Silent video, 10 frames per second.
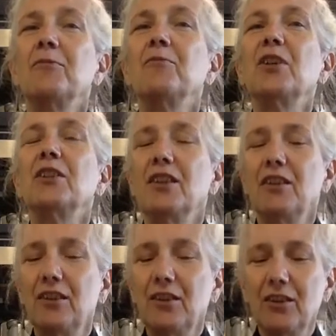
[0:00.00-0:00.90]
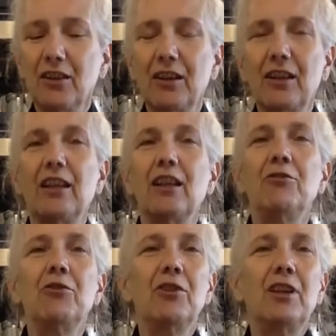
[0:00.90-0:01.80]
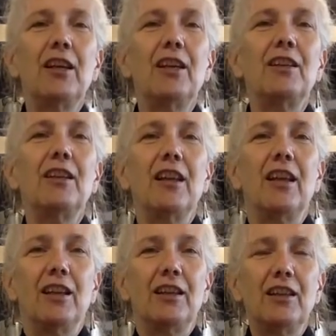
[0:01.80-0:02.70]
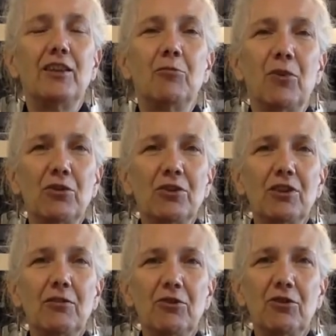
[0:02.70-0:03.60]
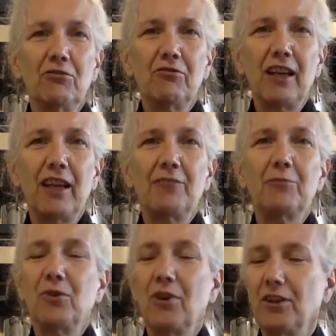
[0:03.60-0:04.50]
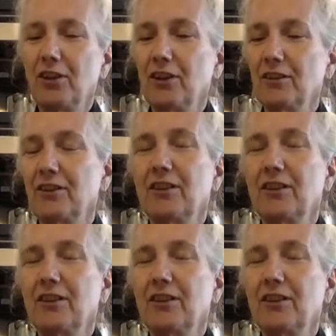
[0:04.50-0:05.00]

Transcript: But if you can get most of your fat product